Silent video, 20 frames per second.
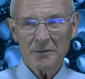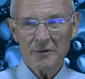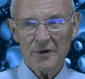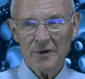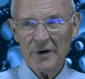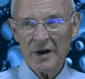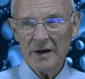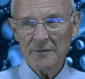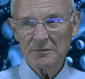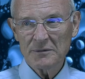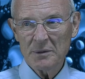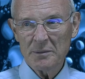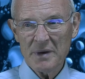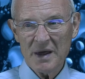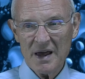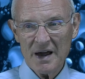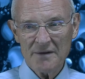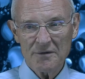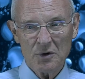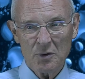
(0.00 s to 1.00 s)
for him to
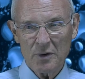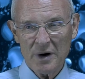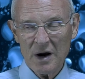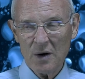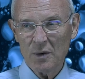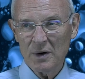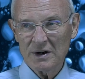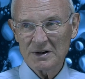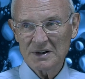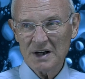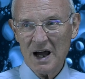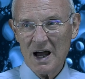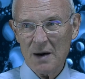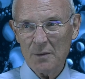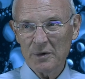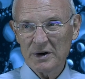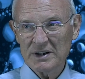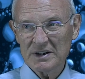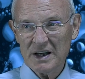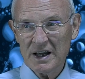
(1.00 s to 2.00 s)
be everywhere at one time.
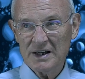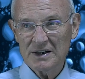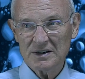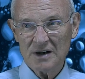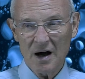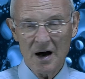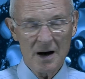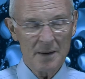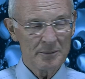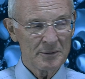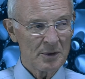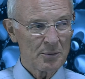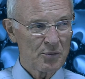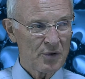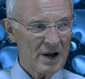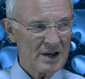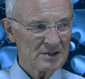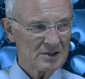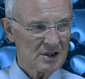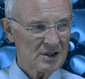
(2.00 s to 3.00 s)
We say he's
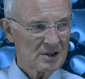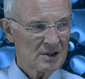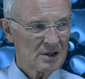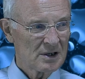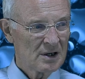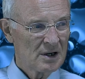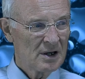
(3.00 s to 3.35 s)
omnipresent.